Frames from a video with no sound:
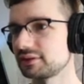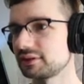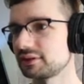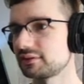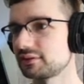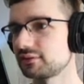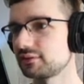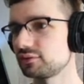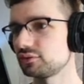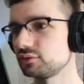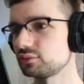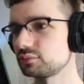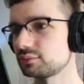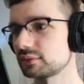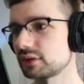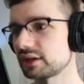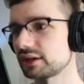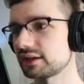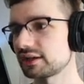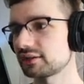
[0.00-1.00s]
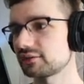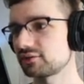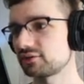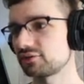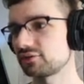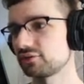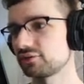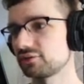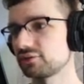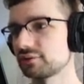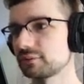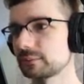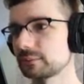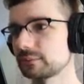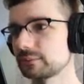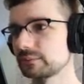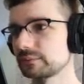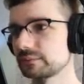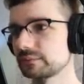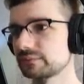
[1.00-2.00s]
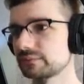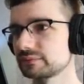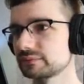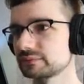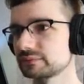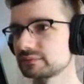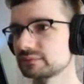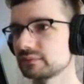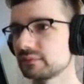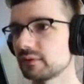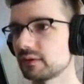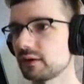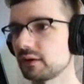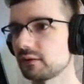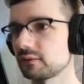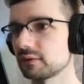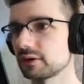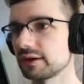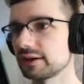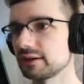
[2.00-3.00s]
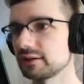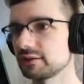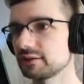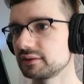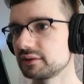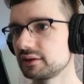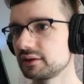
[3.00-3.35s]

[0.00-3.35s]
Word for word: It's too much. All right.